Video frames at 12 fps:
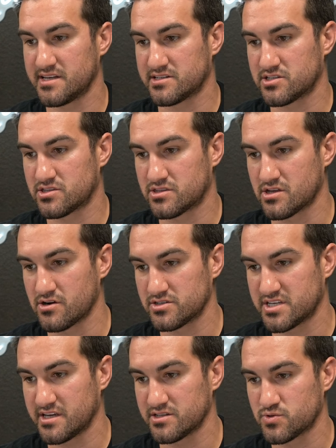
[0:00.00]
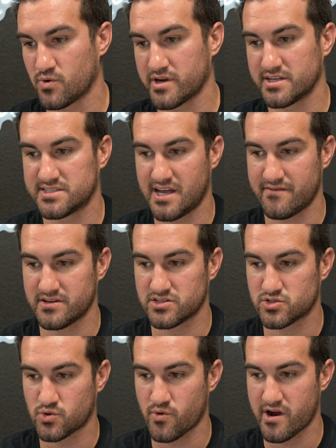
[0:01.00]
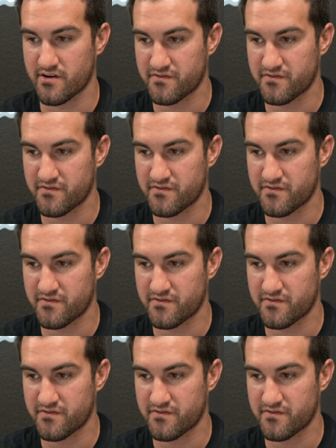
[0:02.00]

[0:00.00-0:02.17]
It's 1327 square